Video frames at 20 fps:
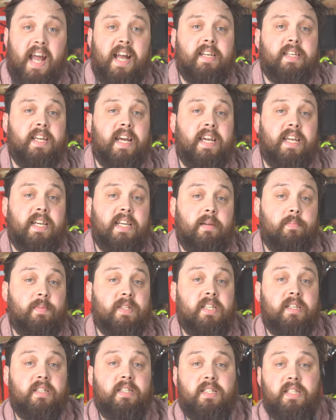and a
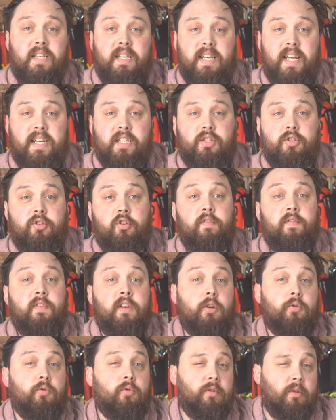limited selection of
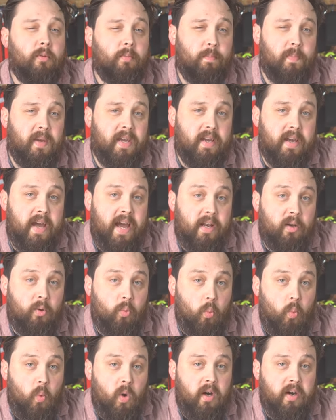local beer
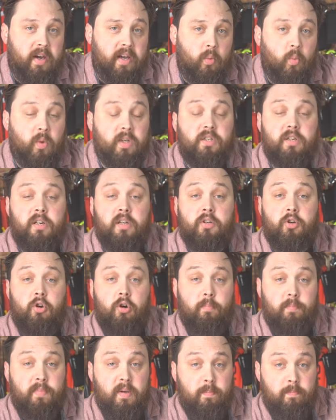and wine, which are
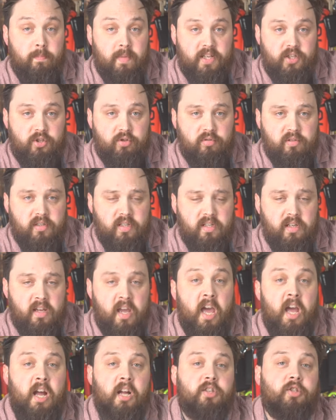complimentary.
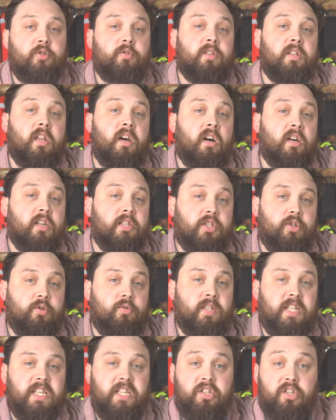Due to the high
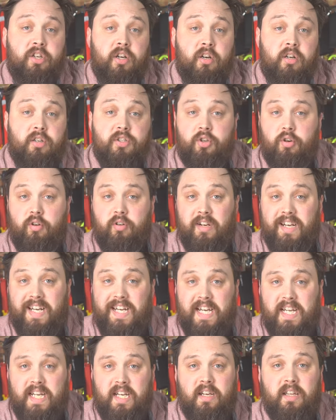duty charged on
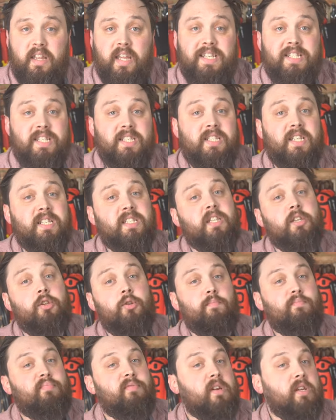liquor, they suggest that you
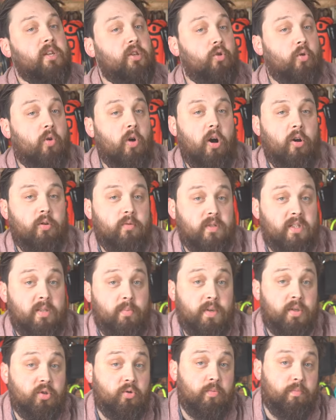bring your own
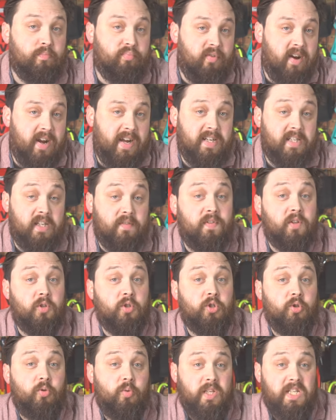special brand if you
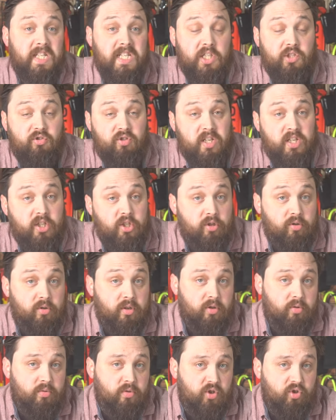do need a drink
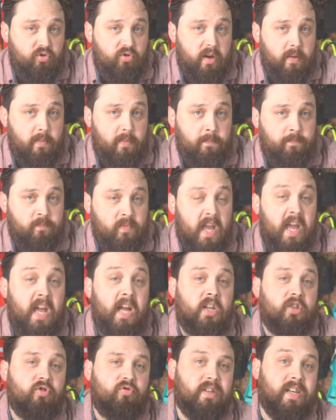during your trip.
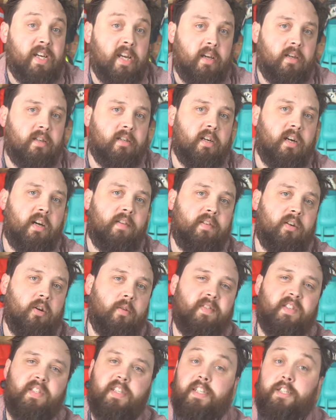Drinking and diving
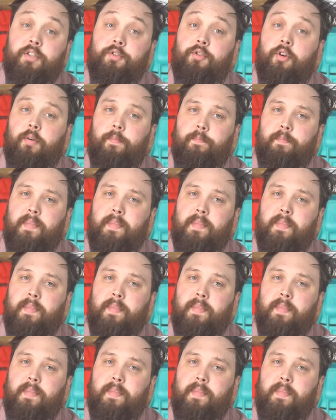obviously do not